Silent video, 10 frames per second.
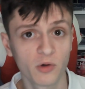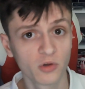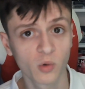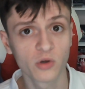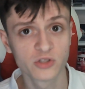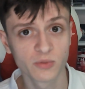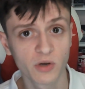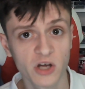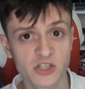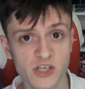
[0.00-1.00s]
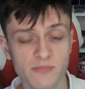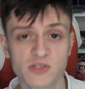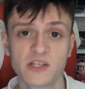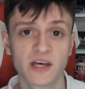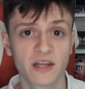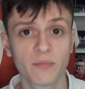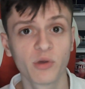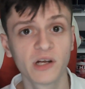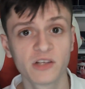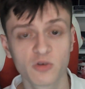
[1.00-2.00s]
on the Quantum class ships, and now they're
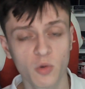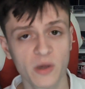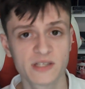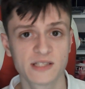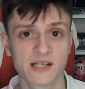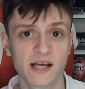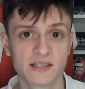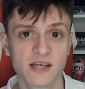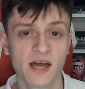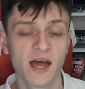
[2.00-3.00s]
bringing it to Oasis class.